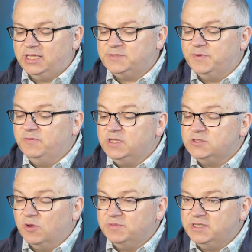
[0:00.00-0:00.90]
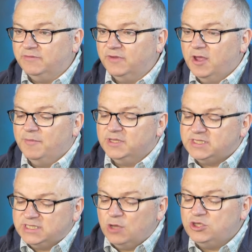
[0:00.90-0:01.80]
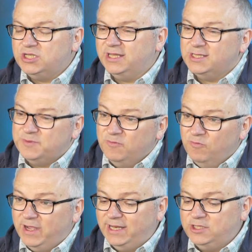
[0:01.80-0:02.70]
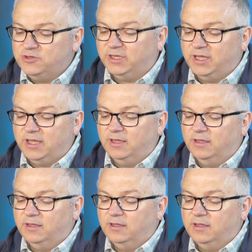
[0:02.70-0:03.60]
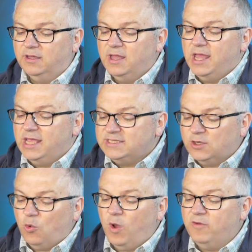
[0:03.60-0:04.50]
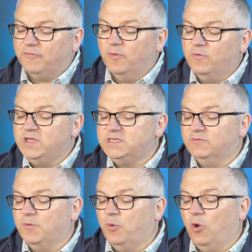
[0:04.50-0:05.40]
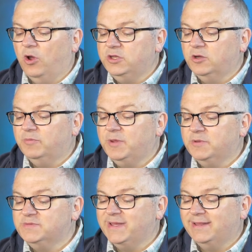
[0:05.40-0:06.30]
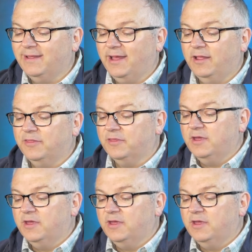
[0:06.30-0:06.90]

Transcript: it's been disruptive, but socially, it's been really tricky. Here's a quote from a recent report on young people's mental health.